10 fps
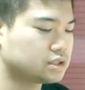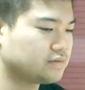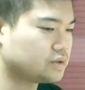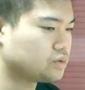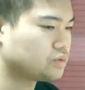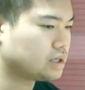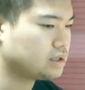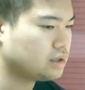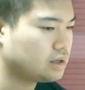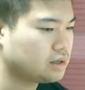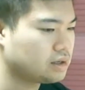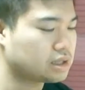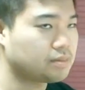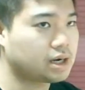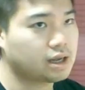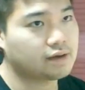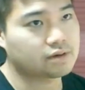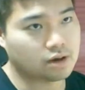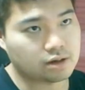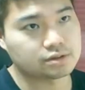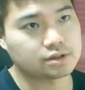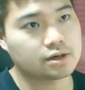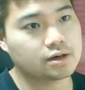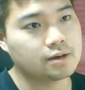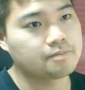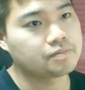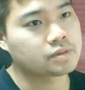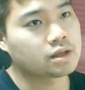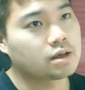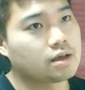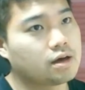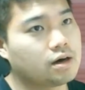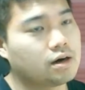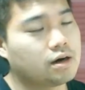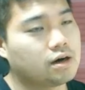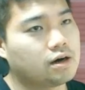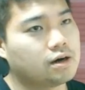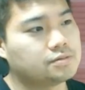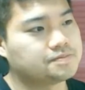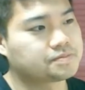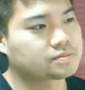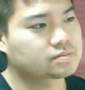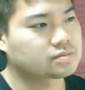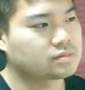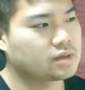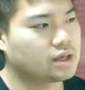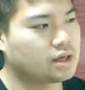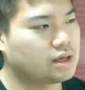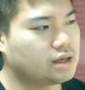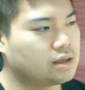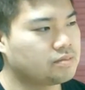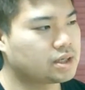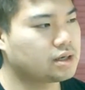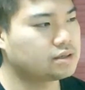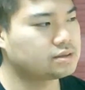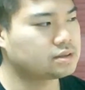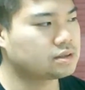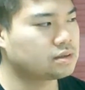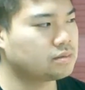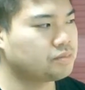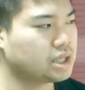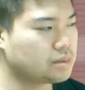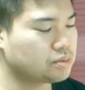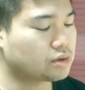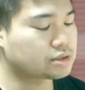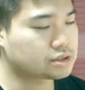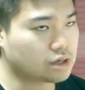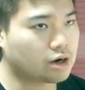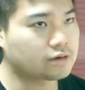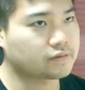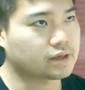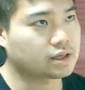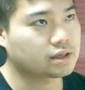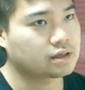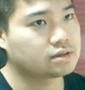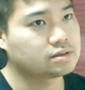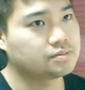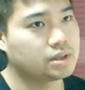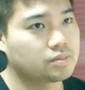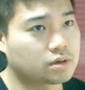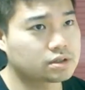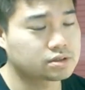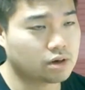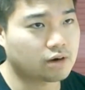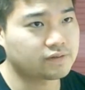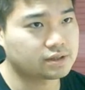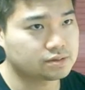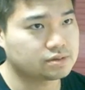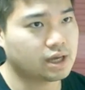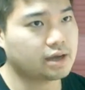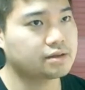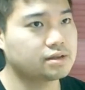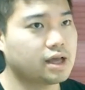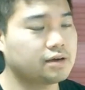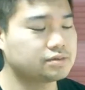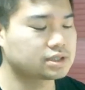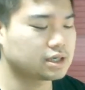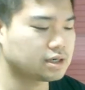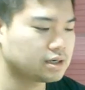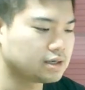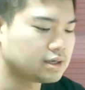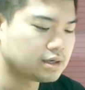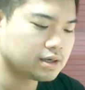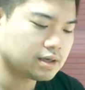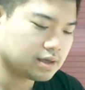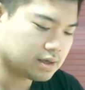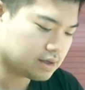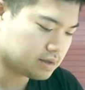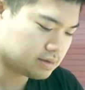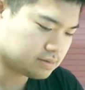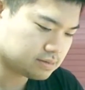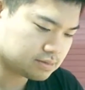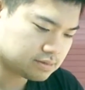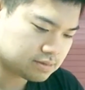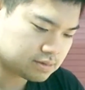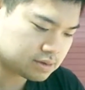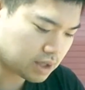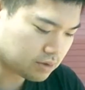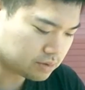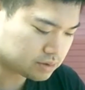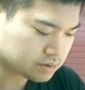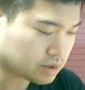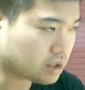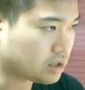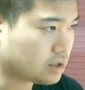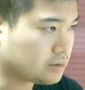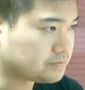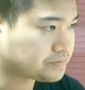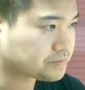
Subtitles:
UN. They might have gone there. Um, and because people are starving, people are starving to death in Africa, and they go to